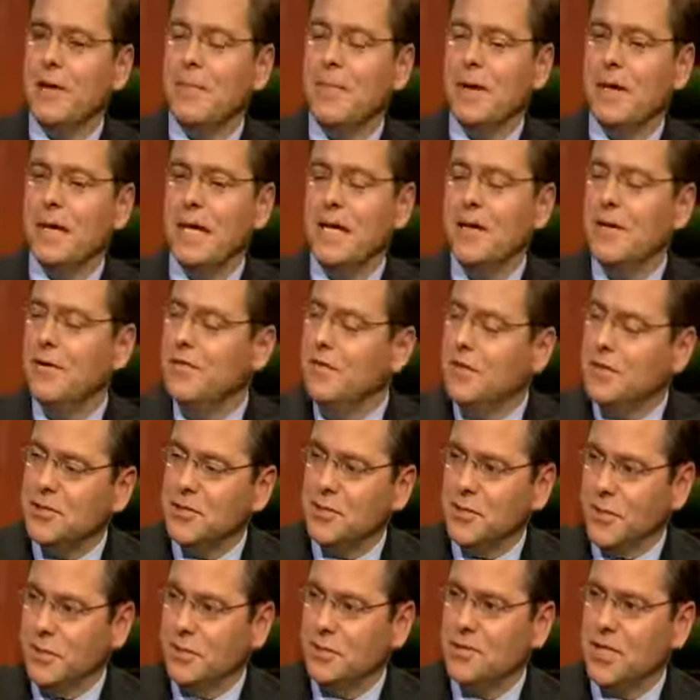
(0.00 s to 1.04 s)
about
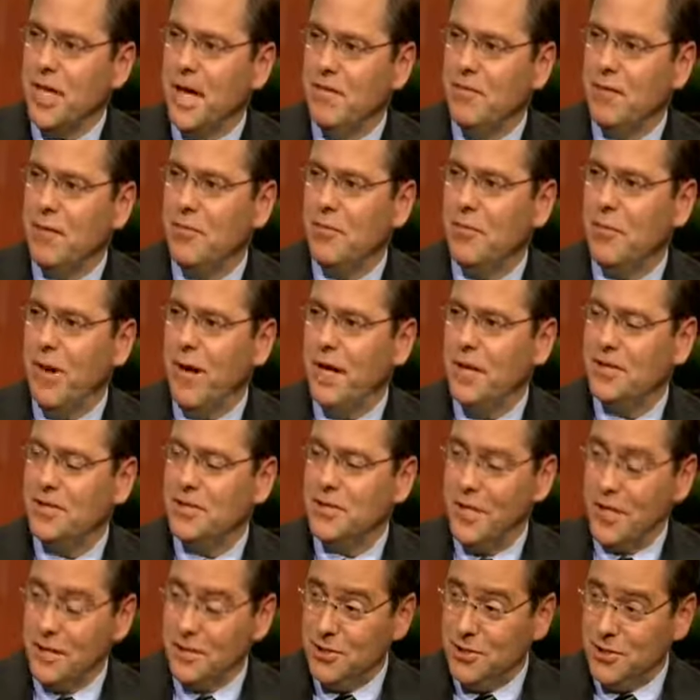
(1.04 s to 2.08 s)
individuals having brands,
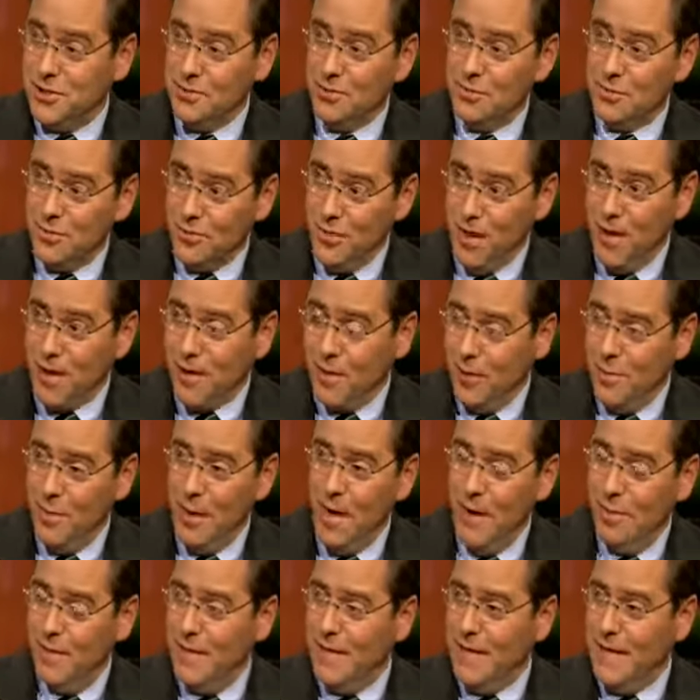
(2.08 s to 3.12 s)
not just Barack
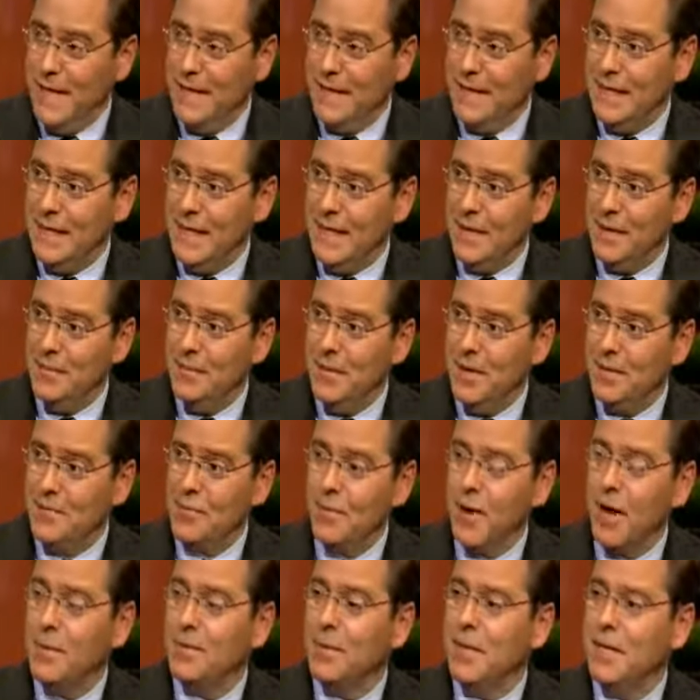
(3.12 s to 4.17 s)
Obama and Mitt
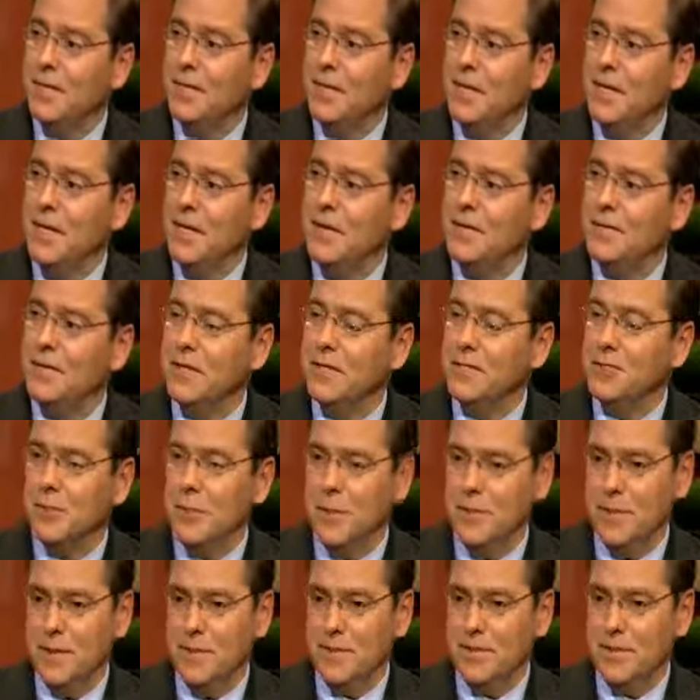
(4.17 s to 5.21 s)
Romney, but
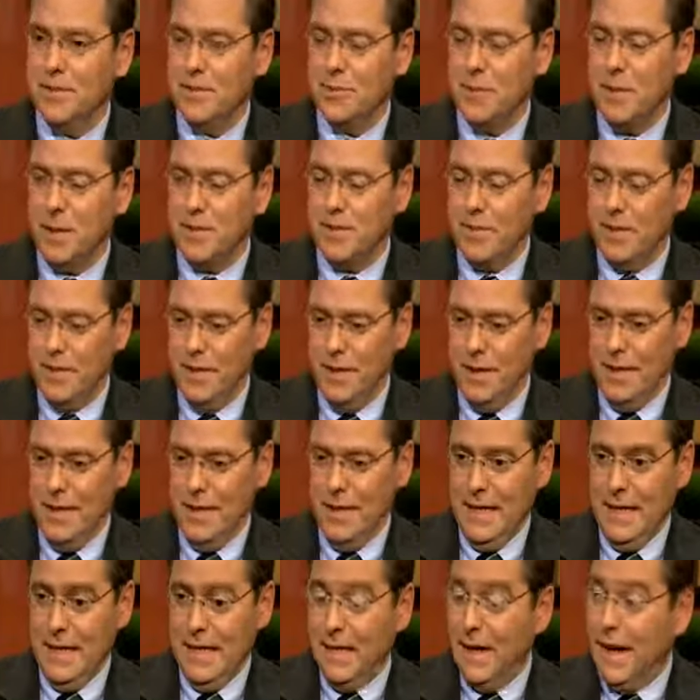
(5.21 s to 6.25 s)
individual business people.
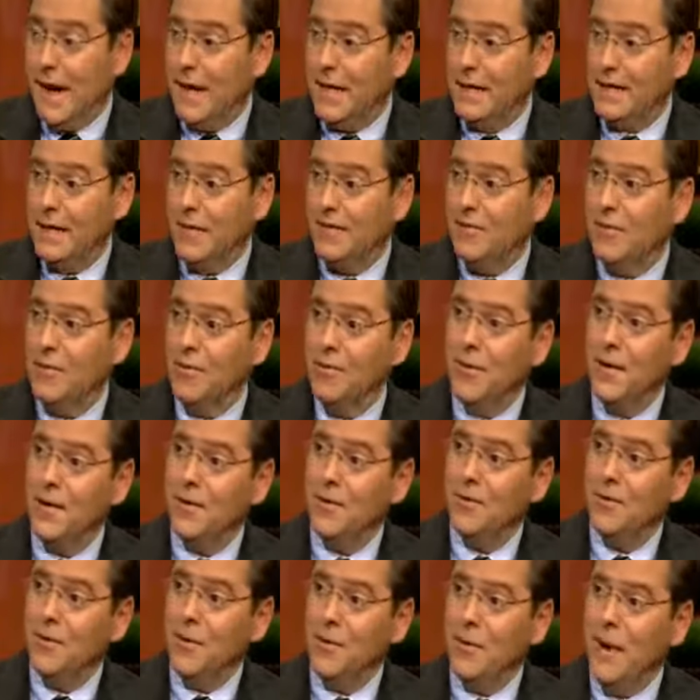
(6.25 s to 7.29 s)
At a high level,
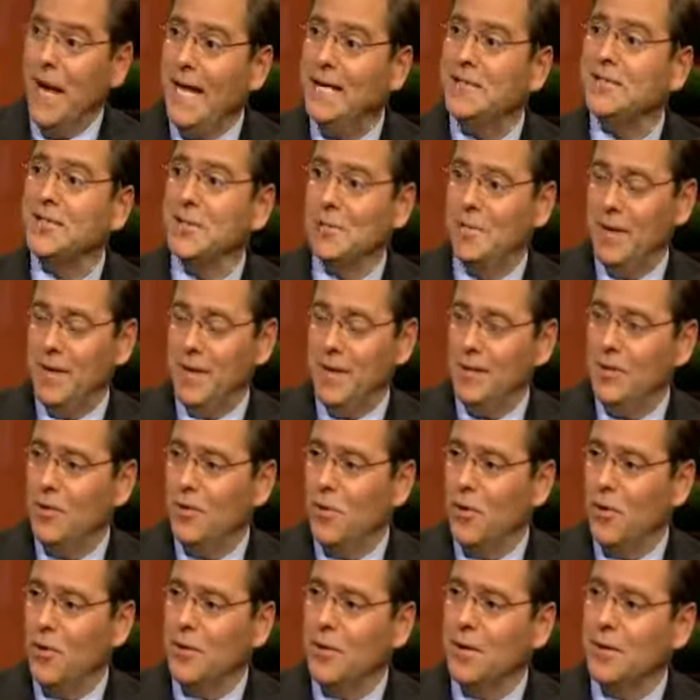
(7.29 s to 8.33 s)
they'll pay somebody to
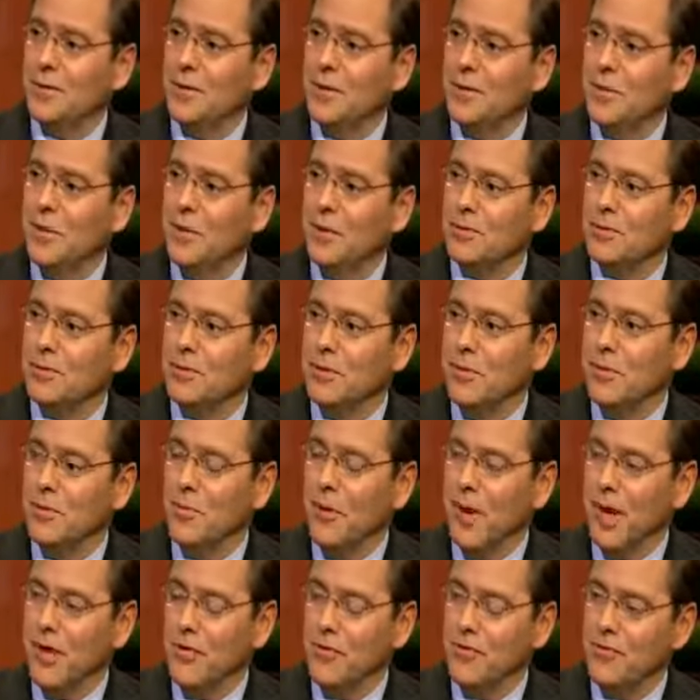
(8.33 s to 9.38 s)
work on their personal
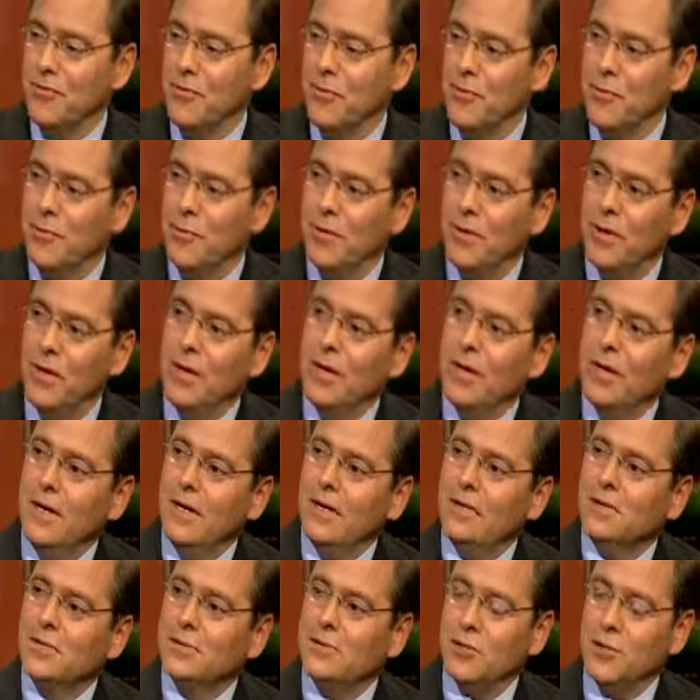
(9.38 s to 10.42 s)
brand through
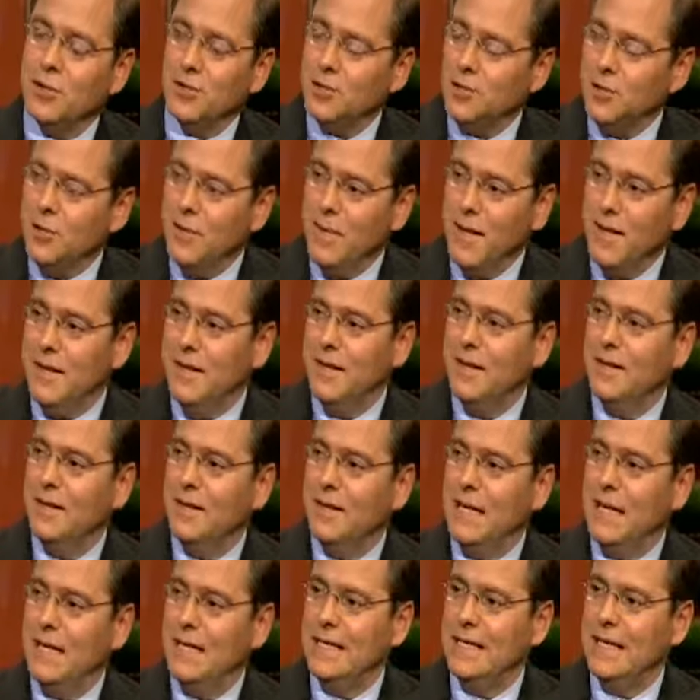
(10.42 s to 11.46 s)
social media
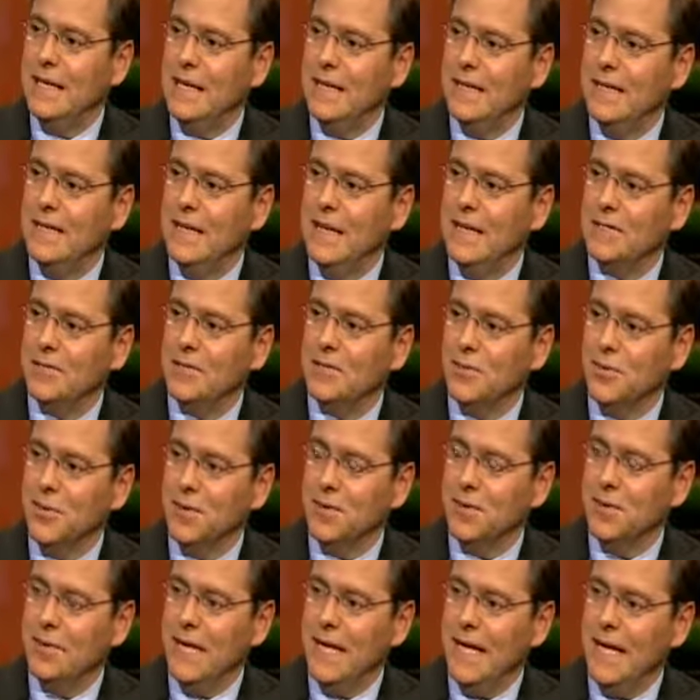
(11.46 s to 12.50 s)
and that sort
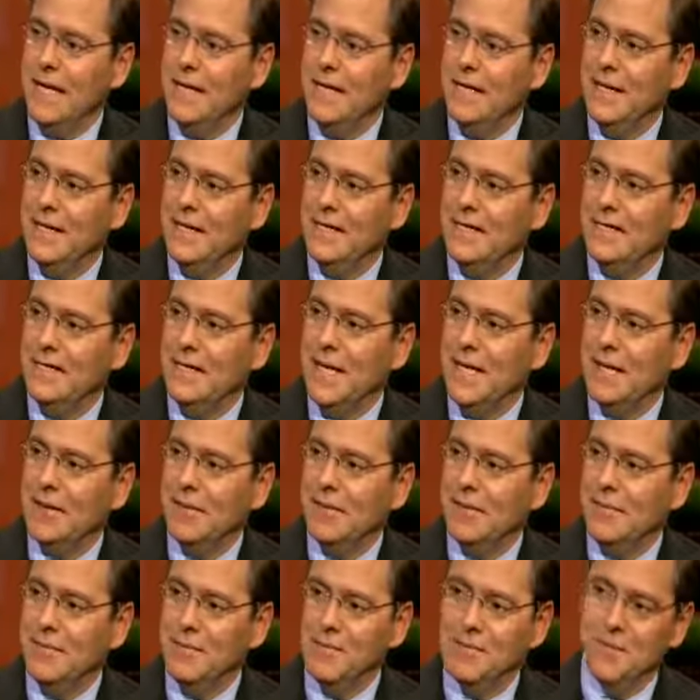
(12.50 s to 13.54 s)
of thing. Is that
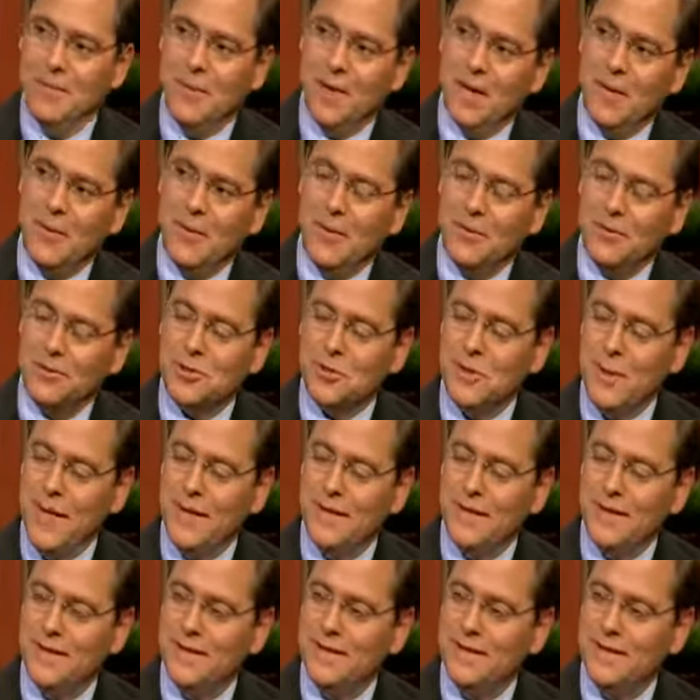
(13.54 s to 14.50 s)
money well spent?